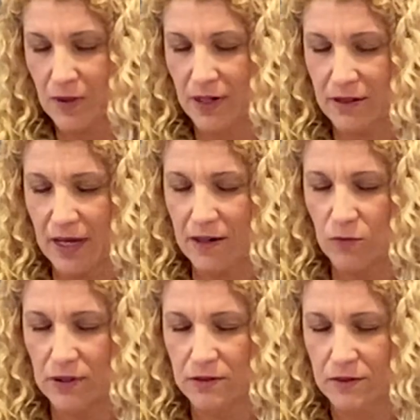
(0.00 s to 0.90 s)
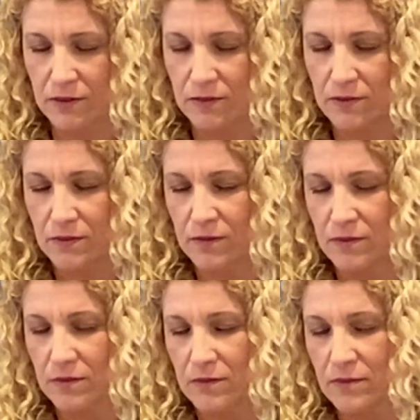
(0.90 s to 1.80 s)
Like that one
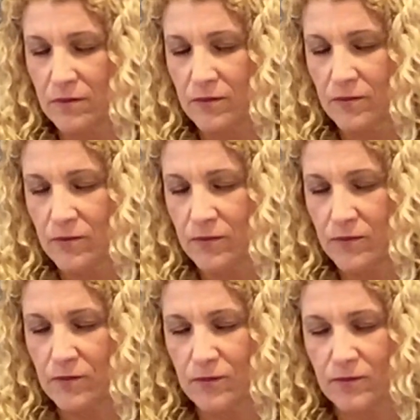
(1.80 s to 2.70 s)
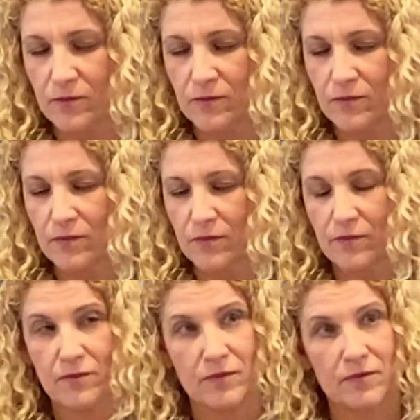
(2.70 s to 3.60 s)
encouraged to
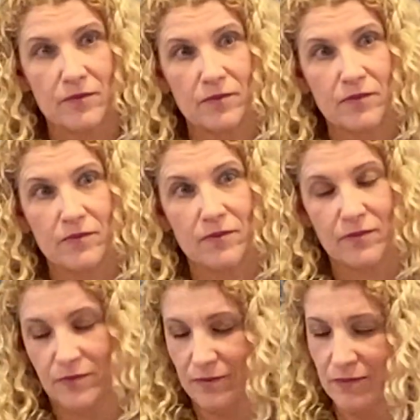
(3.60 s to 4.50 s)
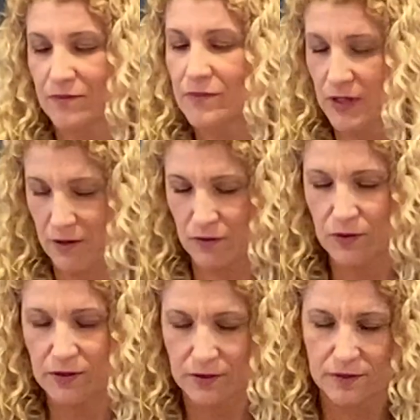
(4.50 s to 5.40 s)
stay focused. Stay
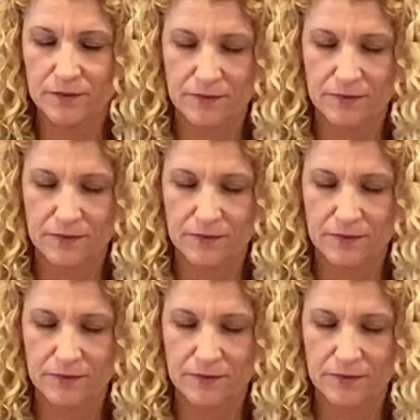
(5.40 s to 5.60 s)
focused.